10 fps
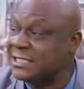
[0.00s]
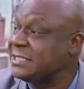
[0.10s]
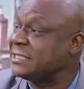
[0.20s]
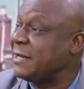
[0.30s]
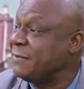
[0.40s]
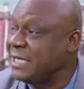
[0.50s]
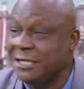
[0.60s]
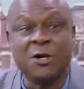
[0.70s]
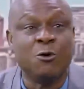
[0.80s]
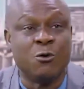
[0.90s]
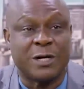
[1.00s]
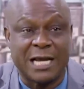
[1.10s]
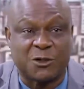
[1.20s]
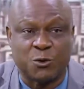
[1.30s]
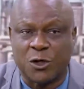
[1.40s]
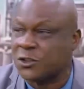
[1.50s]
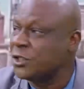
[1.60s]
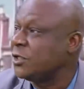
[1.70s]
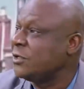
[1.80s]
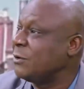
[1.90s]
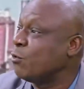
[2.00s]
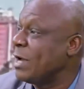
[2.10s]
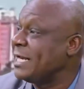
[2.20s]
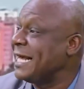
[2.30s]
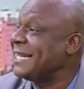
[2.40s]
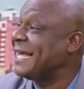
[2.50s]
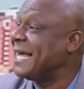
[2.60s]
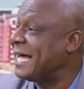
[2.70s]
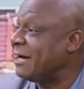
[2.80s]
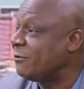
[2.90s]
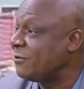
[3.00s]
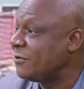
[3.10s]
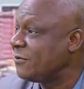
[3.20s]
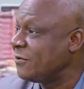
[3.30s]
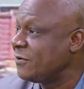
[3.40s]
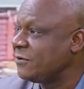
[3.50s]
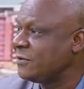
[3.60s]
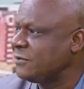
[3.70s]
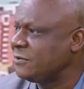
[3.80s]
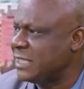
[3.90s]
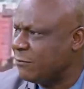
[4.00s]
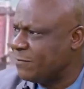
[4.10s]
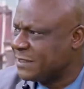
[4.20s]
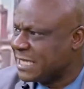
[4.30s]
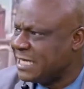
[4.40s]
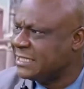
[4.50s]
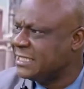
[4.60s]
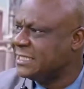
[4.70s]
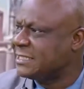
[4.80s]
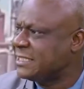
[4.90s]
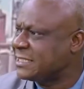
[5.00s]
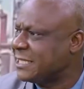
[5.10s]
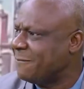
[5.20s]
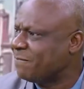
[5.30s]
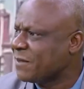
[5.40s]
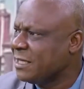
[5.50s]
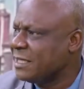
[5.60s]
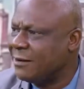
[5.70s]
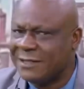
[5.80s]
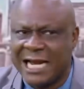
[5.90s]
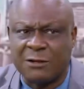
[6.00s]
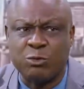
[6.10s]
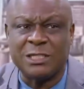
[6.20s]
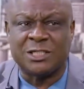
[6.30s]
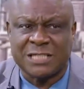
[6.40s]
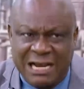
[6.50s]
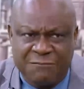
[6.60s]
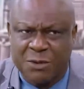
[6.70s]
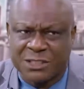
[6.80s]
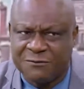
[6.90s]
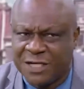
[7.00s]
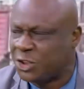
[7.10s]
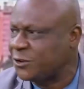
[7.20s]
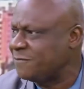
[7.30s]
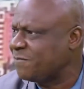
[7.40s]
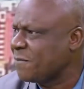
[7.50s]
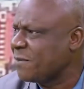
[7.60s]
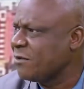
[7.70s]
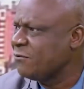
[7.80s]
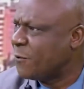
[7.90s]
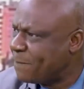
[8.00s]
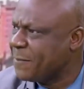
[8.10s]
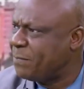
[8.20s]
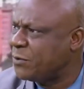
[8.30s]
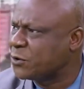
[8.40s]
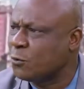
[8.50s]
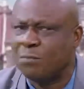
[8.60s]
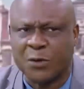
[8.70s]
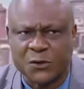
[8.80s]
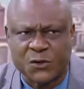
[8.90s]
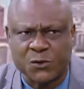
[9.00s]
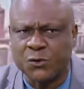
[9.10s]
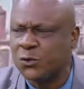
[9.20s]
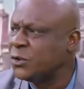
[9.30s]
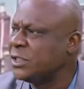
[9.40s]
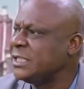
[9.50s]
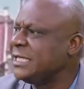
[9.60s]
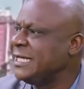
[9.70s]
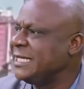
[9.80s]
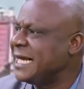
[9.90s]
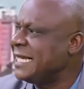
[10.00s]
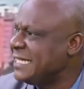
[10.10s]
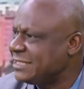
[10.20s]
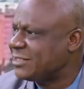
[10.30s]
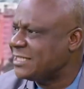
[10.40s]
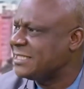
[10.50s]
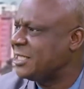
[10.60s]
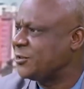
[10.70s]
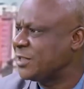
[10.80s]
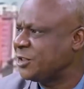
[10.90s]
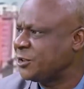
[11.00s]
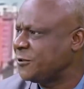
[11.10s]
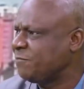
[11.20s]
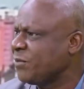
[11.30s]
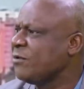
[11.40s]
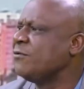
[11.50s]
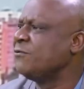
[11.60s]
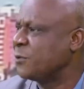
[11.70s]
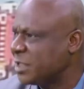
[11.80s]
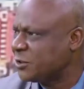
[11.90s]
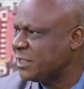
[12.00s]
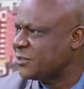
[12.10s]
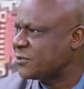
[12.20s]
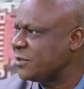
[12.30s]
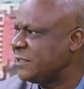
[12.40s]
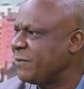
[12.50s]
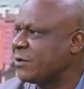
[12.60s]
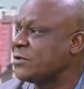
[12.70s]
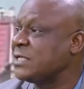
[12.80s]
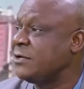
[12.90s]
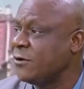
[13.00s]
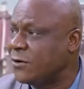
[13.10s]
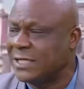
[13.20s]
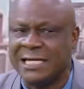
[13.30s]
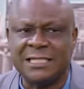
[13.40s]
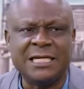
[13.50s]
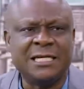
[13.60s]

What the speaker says: is determining who gets what, when, and how, there will be sanity in the system. Now, that will drive motivation for people to pursue either interest in education, vocational study, because they know that